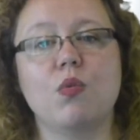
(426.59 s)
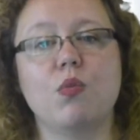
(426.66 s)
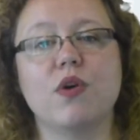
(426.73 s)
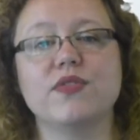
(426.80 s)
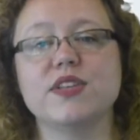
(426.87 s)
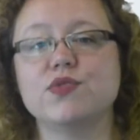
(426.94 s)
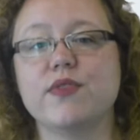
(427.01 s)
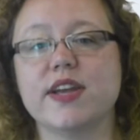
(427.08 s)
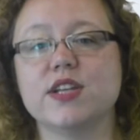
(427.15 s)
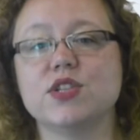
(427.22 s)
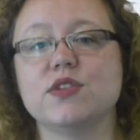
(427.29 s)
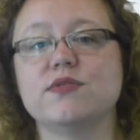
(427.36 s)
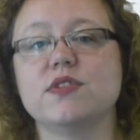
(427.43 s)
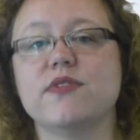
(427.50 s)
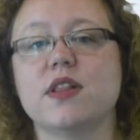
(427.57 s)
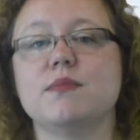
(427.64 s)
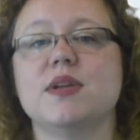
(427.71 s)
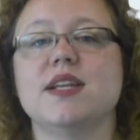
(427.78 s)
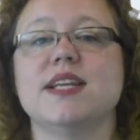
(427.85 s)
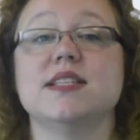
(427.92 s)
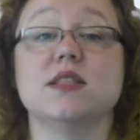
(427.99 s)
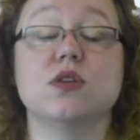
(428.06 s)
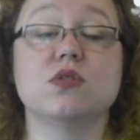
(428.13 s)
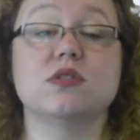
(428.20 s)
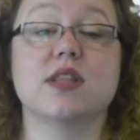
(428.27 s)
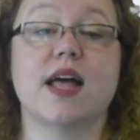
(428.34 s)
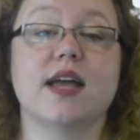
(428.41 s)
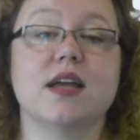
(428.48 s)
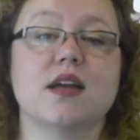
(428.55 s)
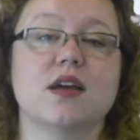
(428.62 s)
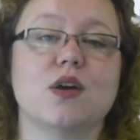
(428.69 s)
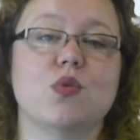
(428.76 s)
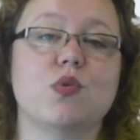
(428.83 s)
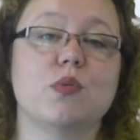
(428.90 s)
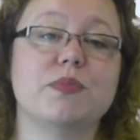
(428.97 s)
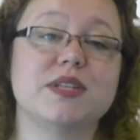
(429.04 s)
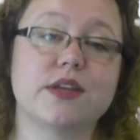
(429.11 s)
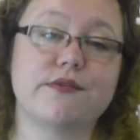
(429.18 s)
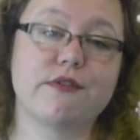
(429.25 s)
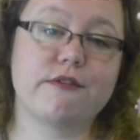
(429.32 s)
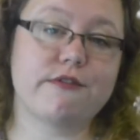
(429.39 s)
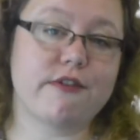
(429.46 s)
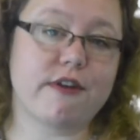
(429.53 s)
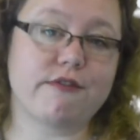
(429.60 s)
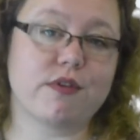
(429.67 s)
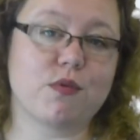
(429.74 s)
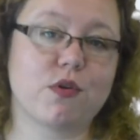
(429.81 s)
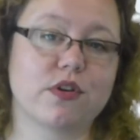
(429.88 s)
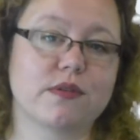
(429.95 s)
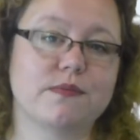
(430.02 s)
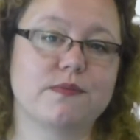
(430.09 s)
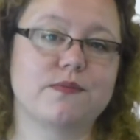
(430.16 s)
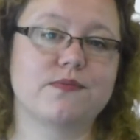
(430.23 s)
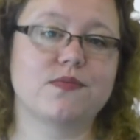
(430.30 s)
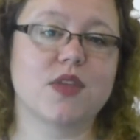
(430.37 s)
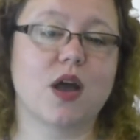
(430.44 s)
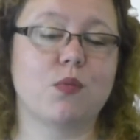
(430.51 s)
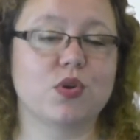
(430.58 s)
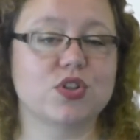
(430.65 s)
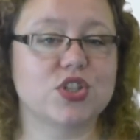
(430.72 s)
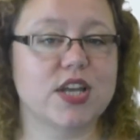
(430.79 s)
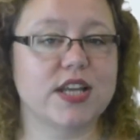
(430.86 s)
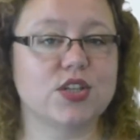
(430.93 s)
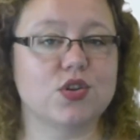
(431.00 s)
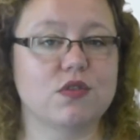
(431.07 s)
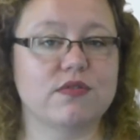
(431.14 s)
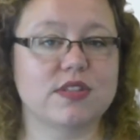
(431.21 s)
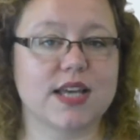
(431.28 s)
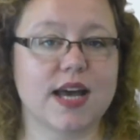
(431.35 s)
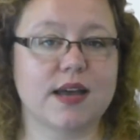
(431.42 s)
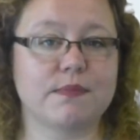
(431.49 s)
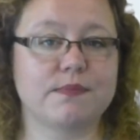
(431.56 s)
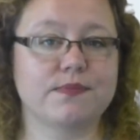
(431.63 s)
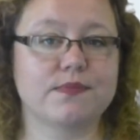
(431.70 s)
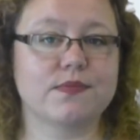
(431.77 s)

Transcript: What this range of development needs looks like will be different for everyone and will change over time.